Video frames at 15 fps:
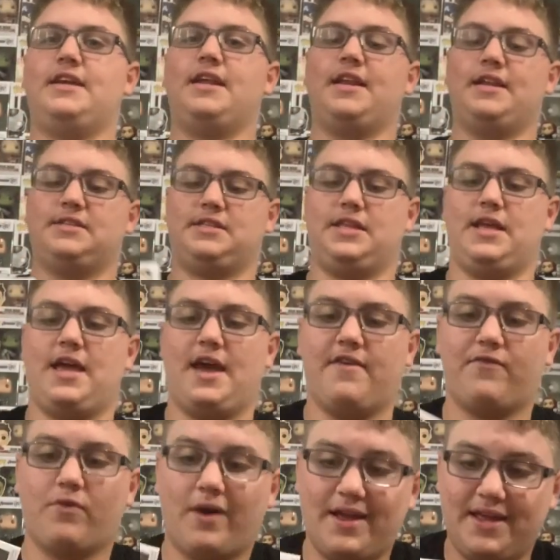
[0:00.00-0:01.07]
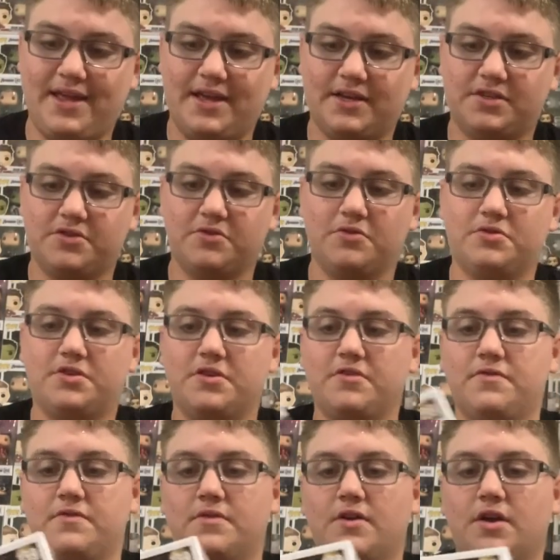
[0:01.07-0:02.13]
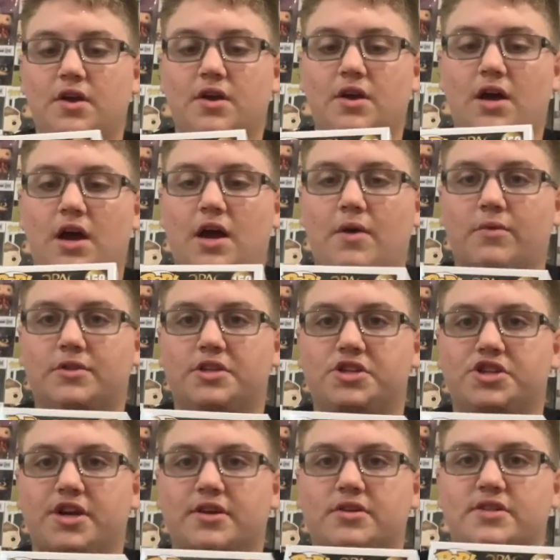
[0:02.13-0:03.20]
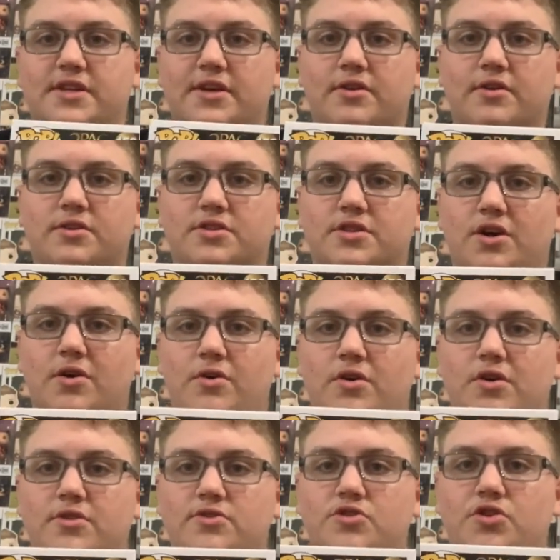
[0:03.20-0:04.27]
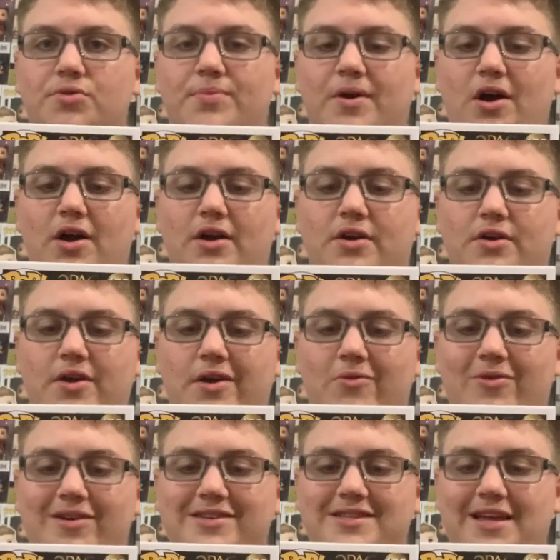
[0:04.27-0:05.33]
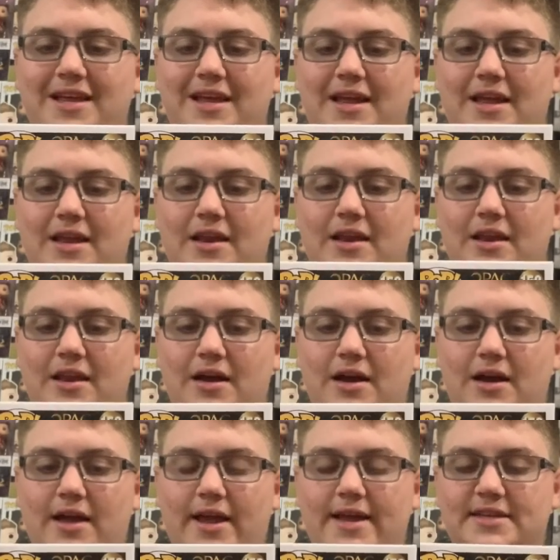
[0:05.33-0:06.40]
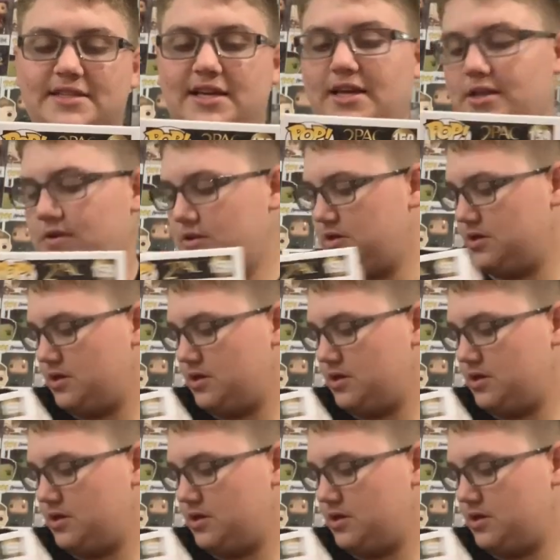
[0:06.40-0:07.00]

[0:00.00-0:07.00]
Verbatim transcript: It is the FYE exclusive uh, with the shared sticker. So Tupac was uh, 18.